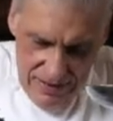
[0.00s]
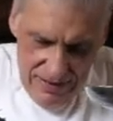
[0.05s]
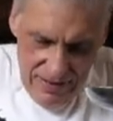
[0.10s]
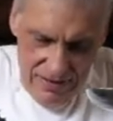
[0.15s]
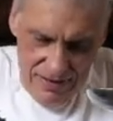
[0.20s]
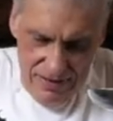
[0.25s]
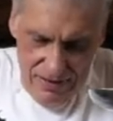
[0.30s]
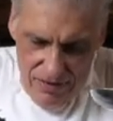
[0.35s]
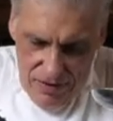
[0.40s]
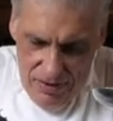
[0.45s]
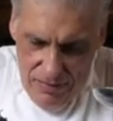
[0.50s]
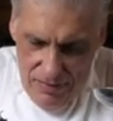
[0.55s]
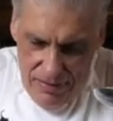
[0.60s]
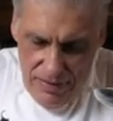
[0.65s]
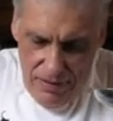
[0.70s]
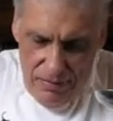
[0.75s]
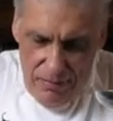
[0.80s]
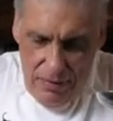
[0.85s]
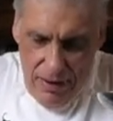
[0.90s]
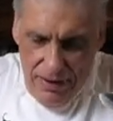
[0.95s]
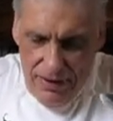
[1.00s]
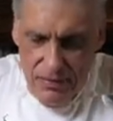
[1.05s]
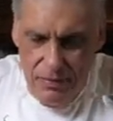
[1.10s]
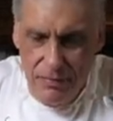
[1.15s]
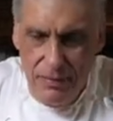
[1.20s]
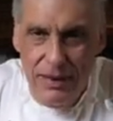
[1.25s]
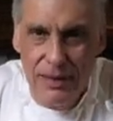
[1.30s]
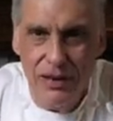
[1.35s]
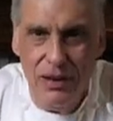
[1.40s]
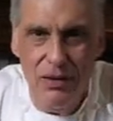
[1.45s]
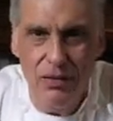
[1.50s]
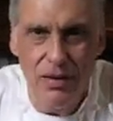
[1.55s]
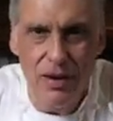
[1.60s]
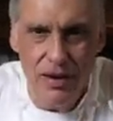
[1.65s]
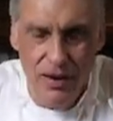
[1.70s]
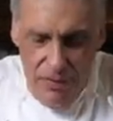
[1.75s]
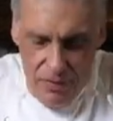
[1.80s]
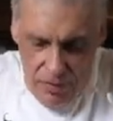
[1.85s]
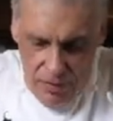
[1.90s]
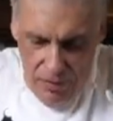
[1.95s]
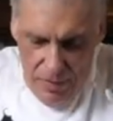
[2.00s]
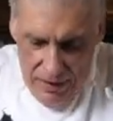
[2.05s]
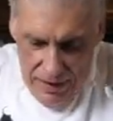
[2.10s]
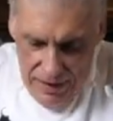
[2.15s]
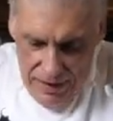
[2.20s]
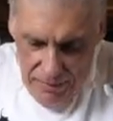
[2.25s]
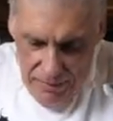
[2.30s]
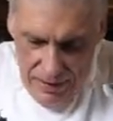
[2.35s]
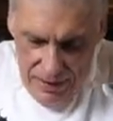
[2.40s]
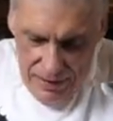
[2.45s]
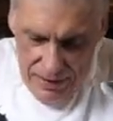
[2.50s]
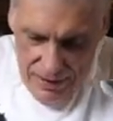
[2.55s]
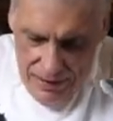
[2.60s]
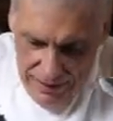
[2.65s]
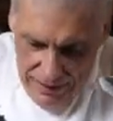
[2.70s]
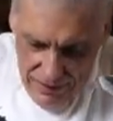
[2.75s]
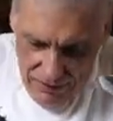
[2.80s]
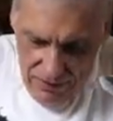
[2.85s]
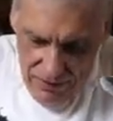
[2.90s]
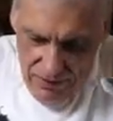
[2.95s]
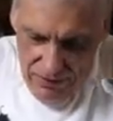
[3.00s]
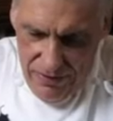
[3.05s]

This is going to be the best meatloaf I ever made in my life.